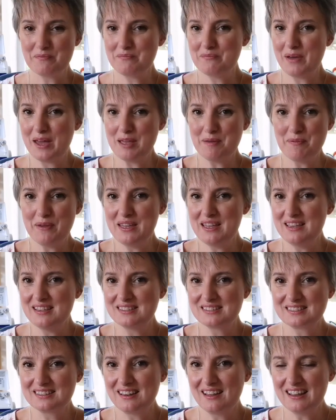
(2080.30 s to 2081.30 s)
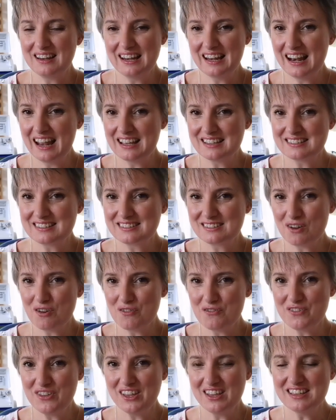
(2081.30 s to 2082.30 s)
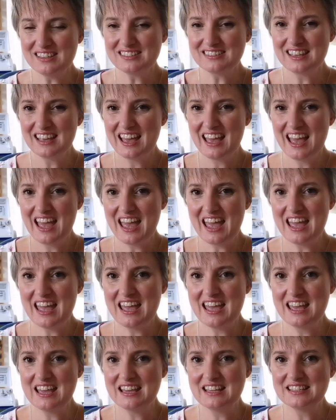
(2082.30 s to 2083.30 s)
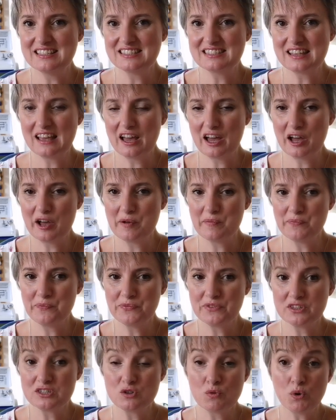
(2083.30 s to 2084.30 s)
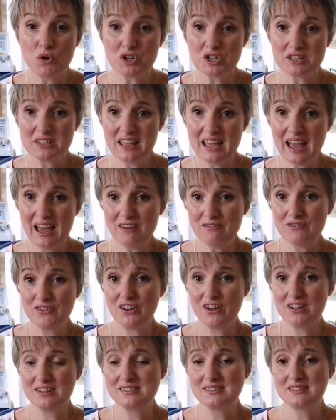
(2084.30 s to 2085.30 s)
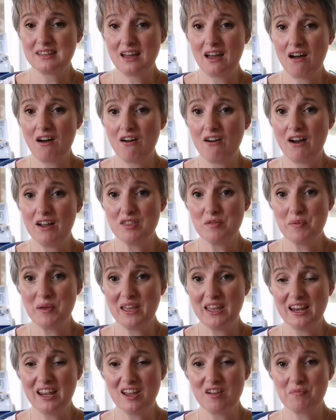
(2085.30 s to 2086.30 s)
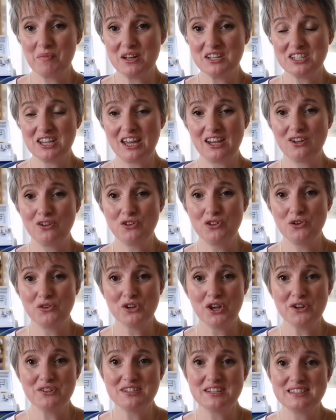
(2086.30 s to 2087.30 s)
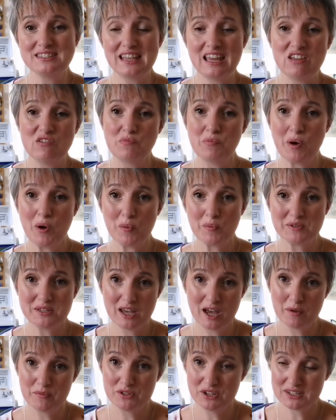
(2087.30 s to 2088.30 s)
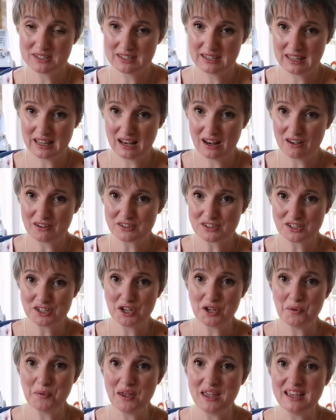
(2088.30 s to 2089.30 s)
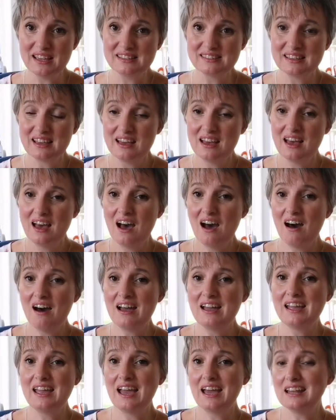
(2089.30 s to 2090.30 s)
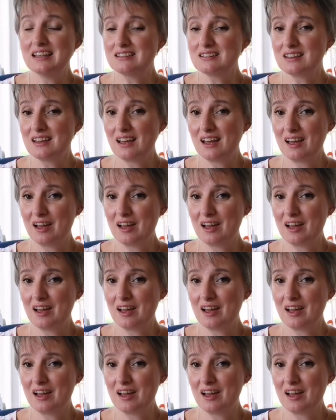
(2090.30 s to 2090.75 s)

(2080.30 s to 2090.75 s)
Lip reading: may be slightly less obvious, is to watch the adverts that are at the beginning of my channel. You'll notice they've popped up just in the last 2 weeks. I get,